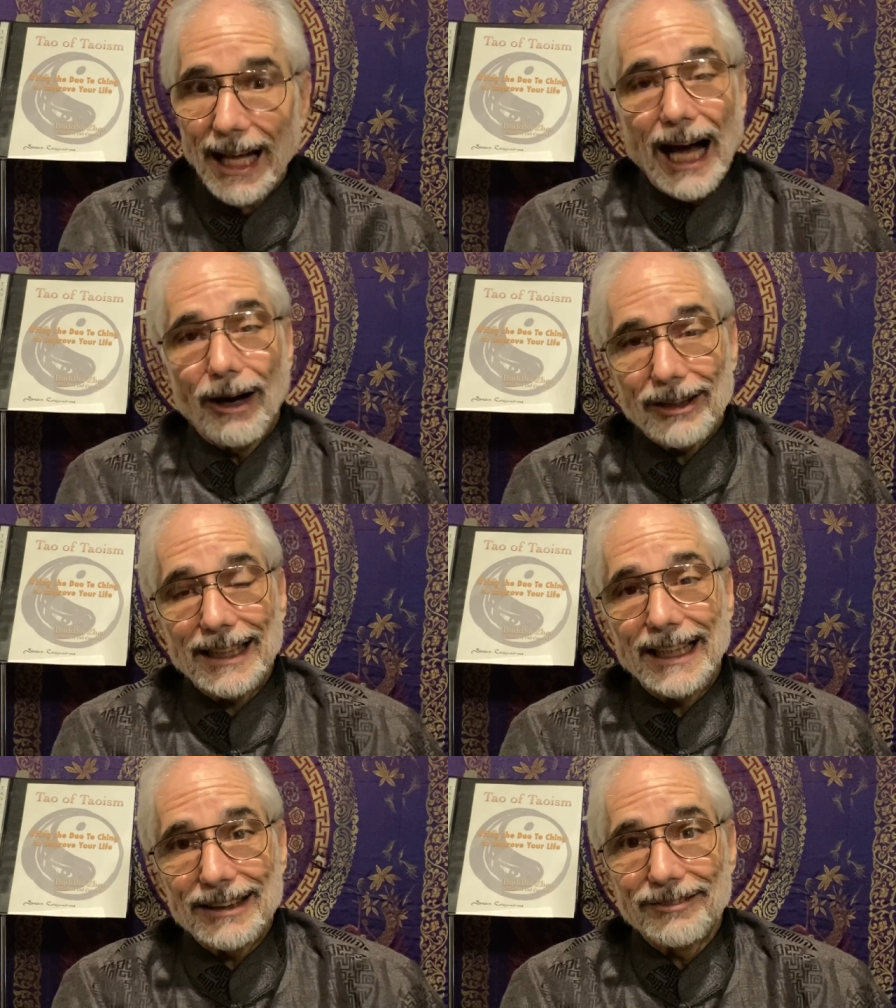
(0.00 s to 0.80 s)
how can I
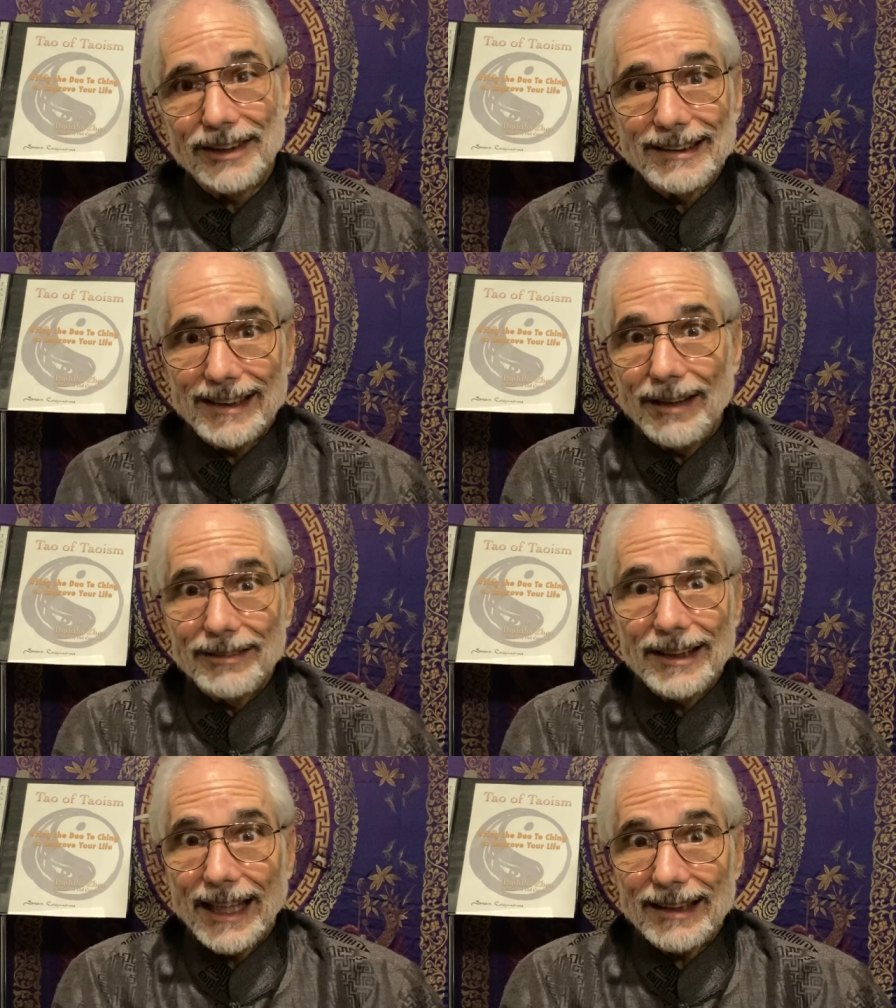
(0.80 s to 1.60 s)
convince them
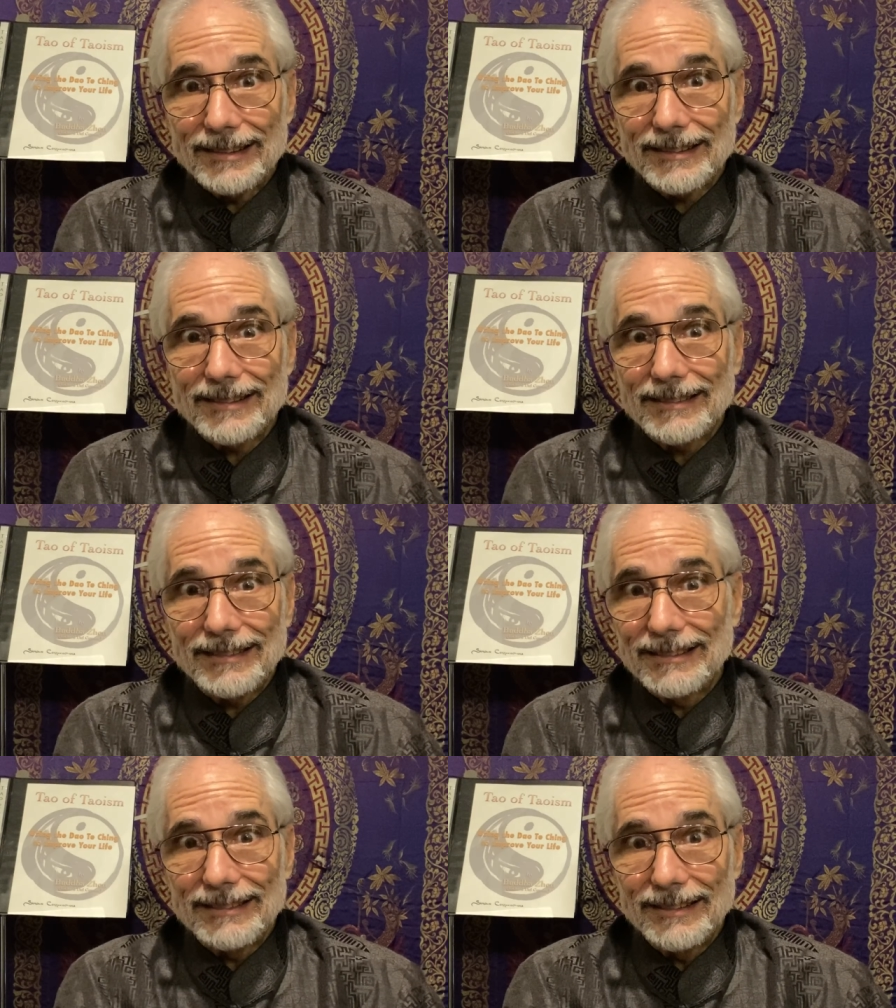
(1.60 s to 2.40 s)
that that's
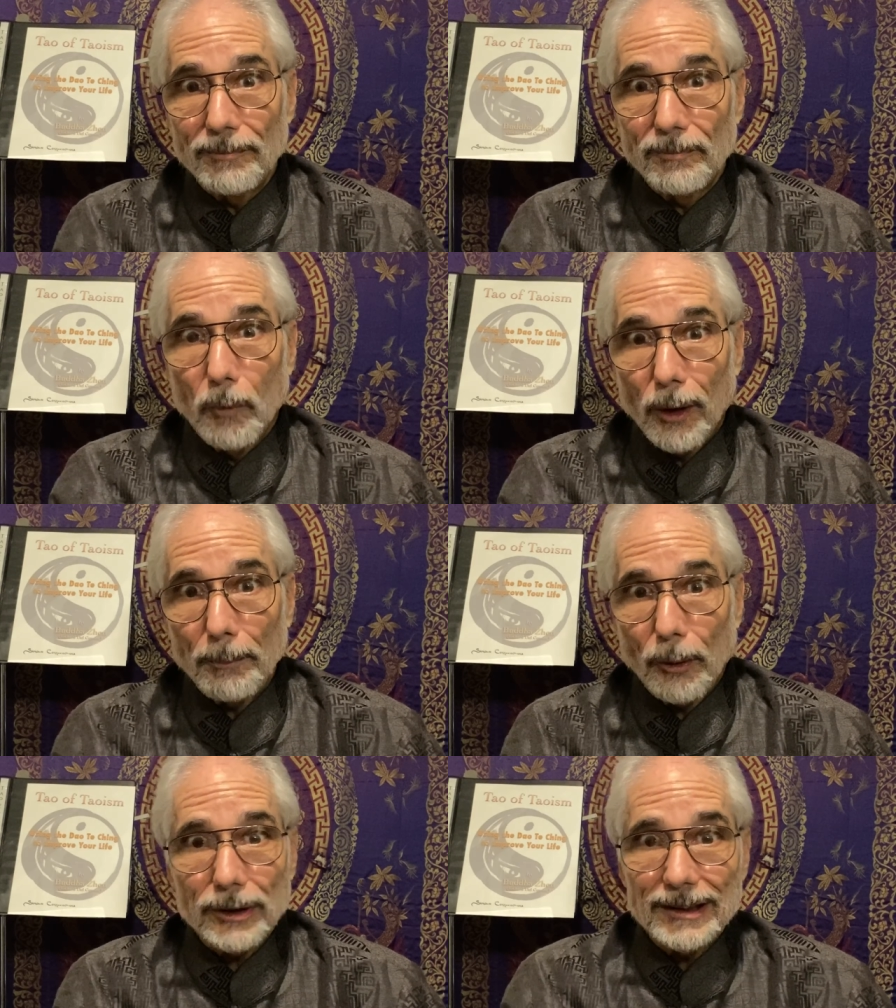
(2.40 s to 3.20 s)
more
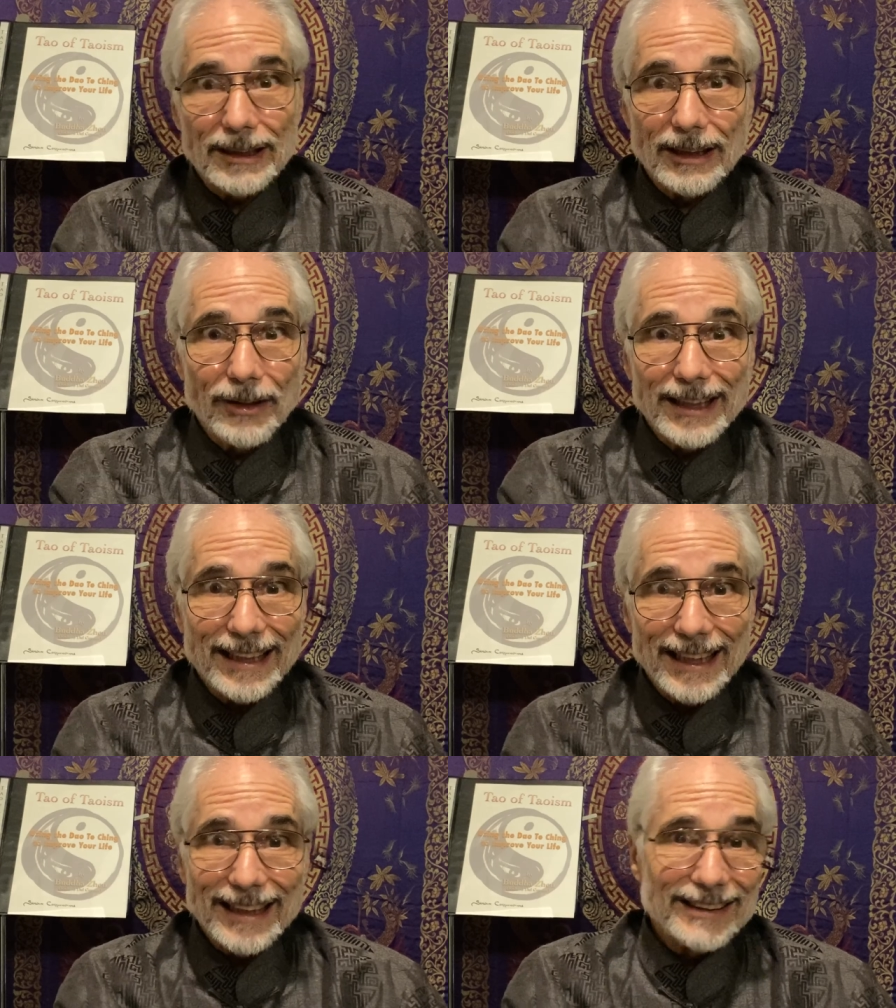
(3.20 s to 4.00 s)
important than going and
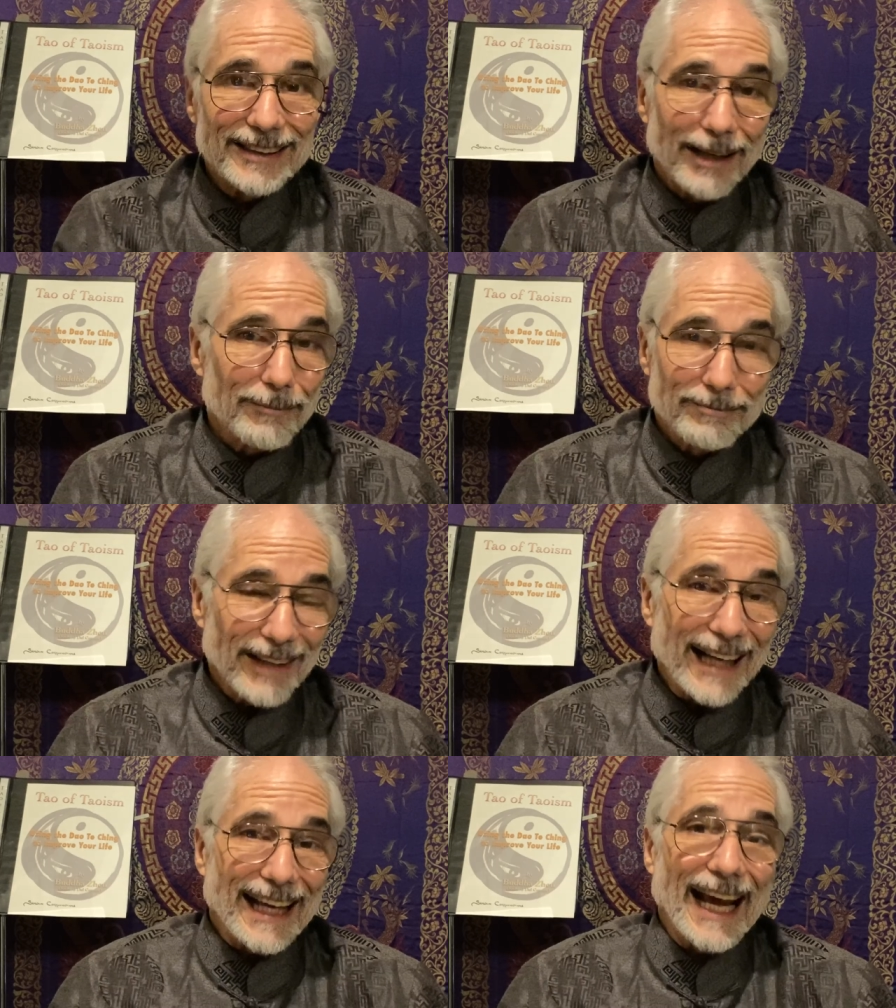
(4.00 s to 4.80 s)
getting a job? I
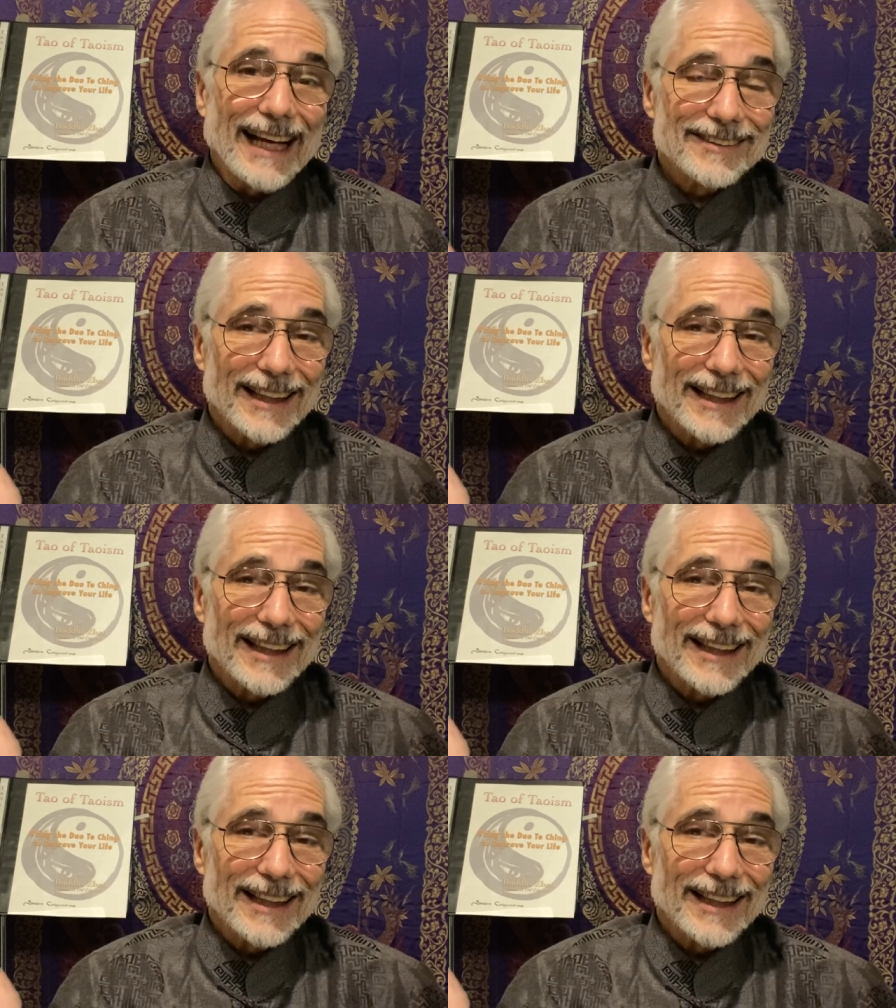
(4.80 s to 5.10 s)
can't. I